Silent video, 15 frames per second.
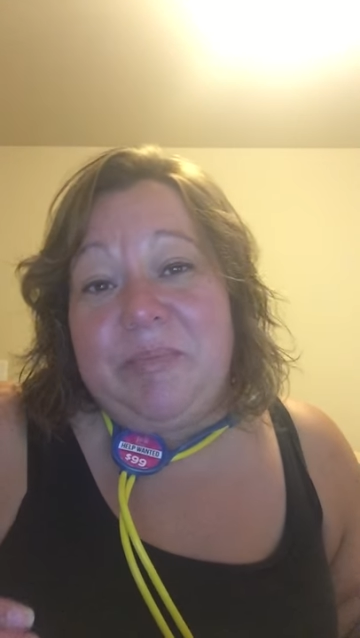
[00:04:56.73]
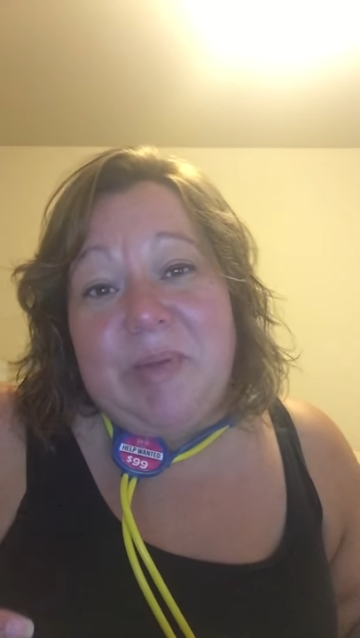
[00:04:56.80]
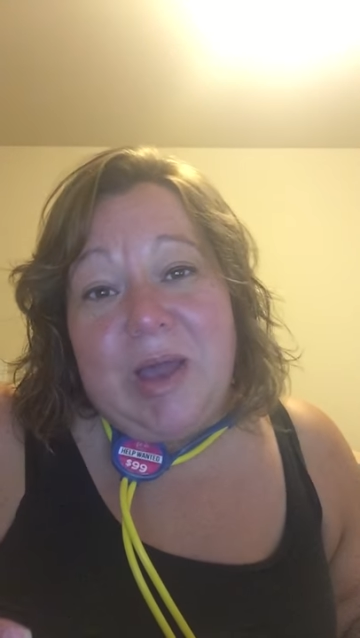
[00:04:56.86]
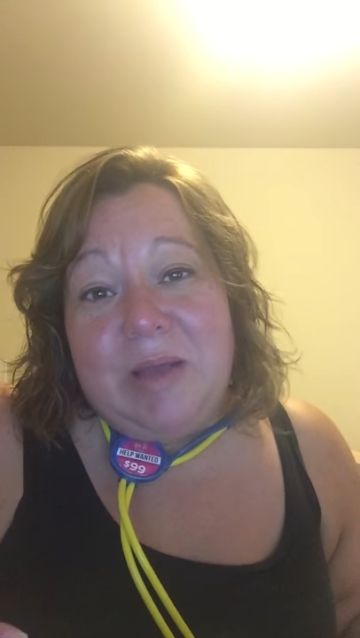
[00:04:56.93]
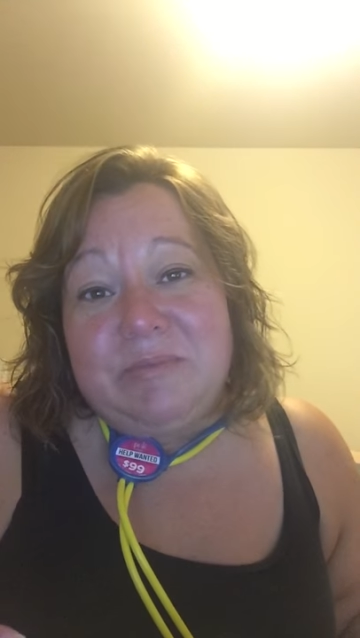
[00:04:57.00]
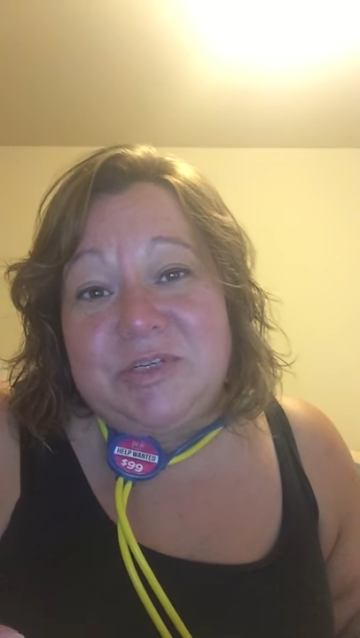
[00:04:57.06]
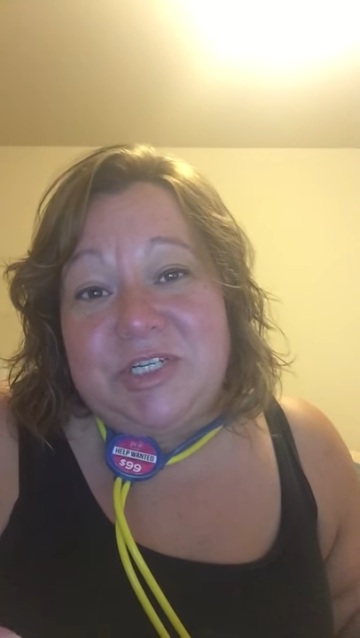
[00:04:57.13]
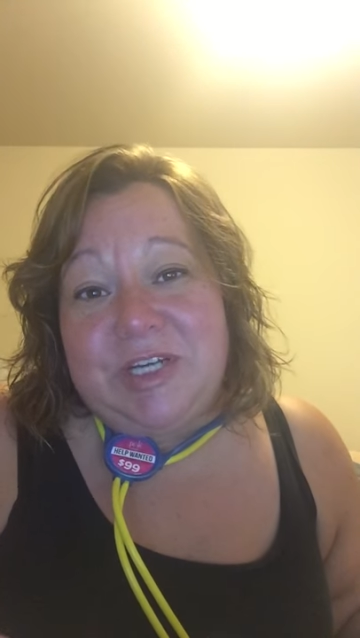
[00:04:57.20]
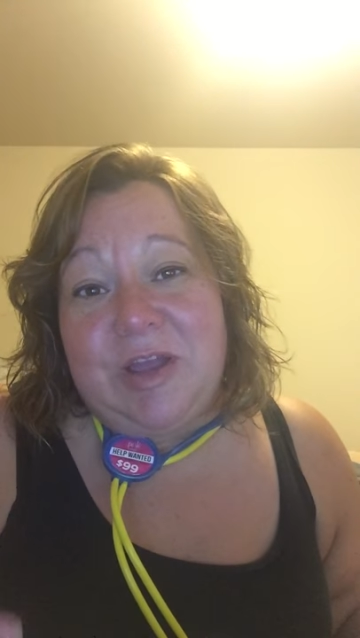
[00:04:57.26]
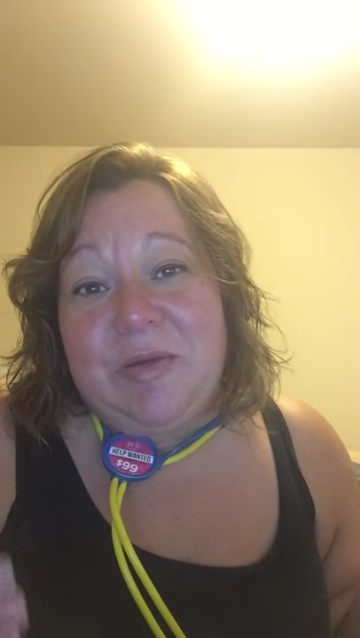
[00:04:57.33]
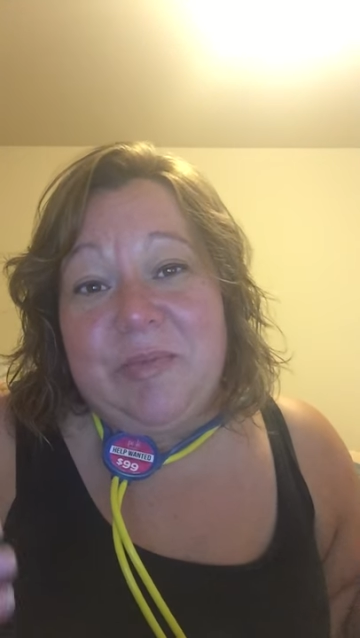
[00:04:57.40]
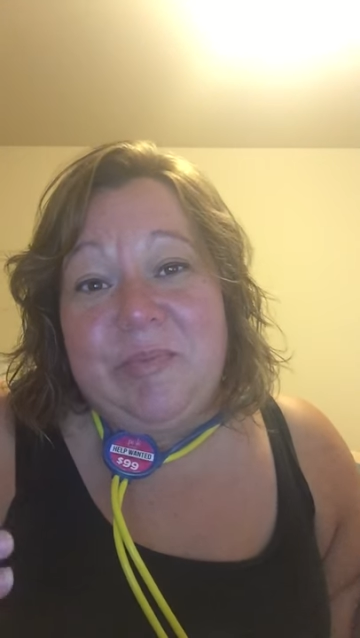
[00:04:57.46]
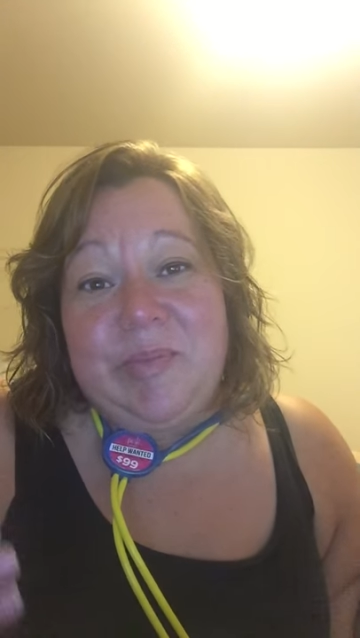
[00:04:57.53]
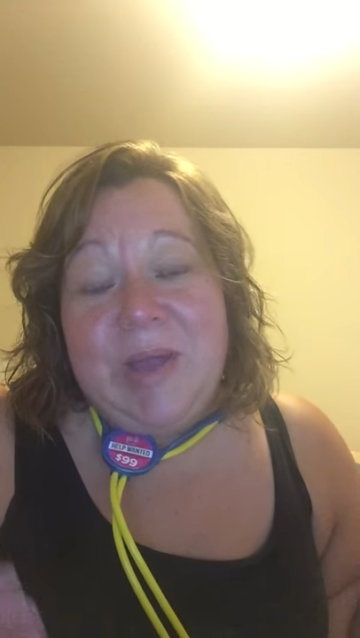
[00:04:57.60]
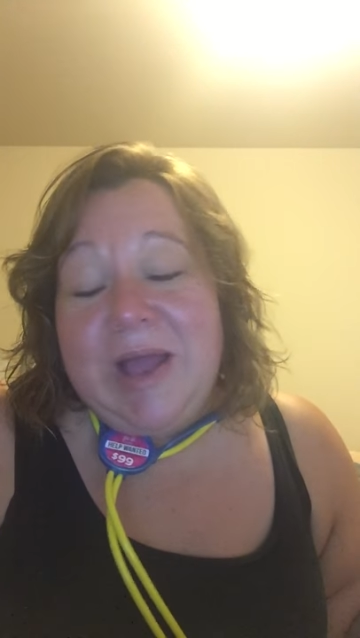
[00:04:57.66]

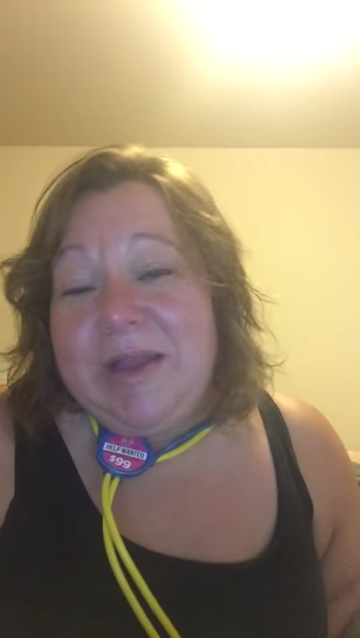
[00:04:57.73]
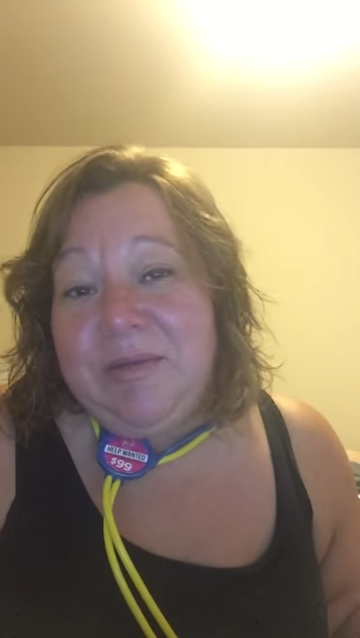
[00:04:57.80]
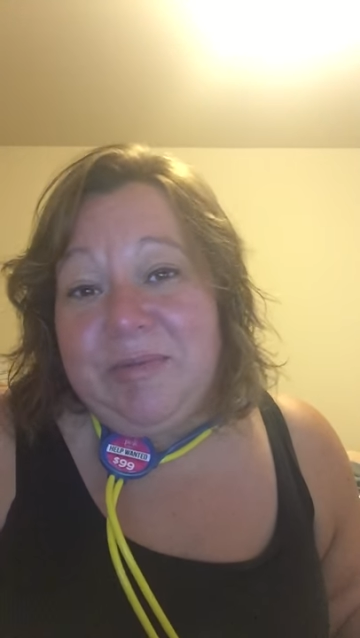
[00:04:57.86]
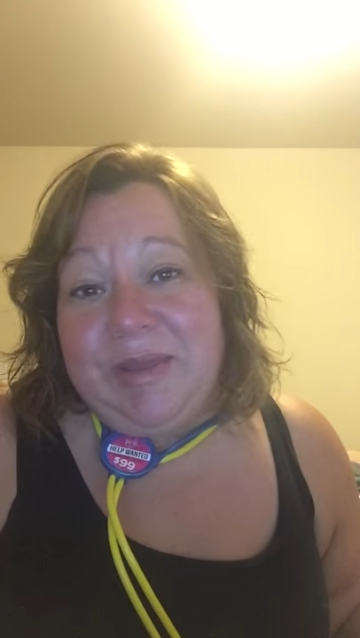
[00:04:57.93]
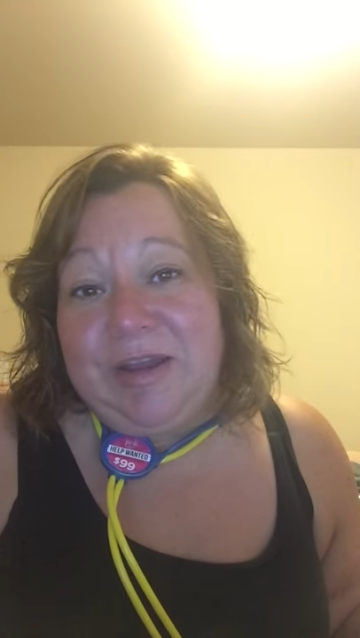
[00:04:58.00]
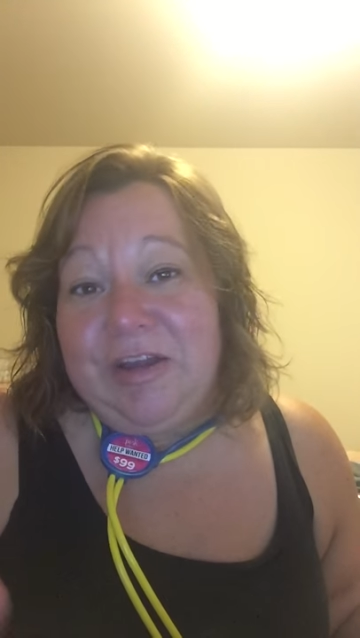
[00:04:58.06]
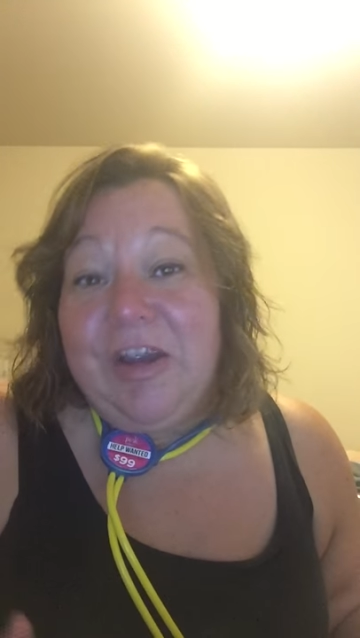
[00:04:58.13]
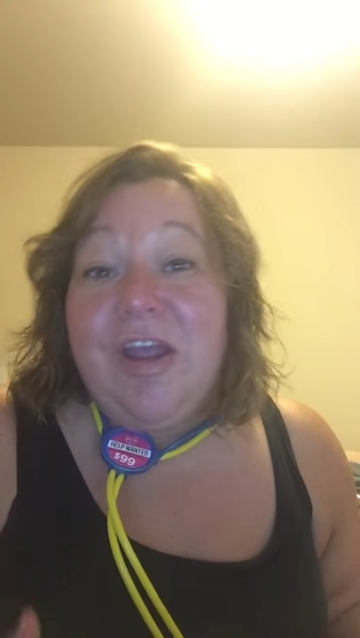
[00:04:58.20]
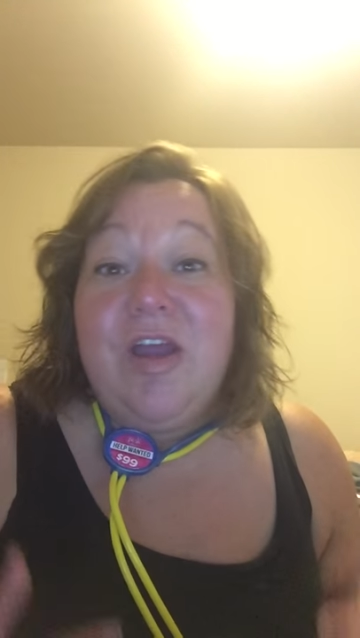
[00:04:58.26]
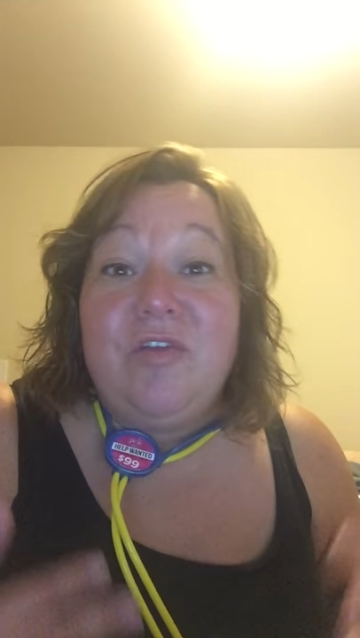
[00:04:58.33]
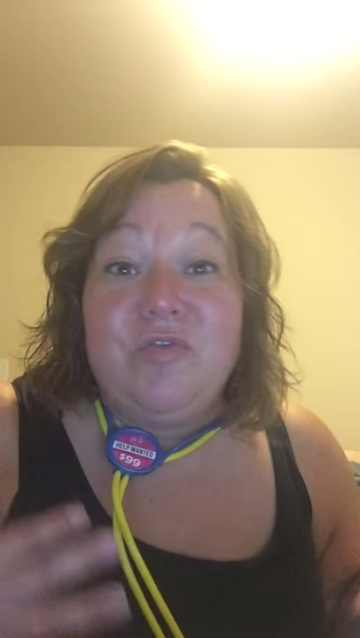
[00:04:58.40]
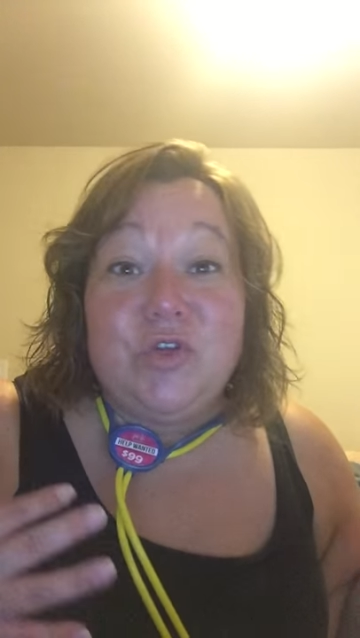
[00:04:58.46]
bombshell body butter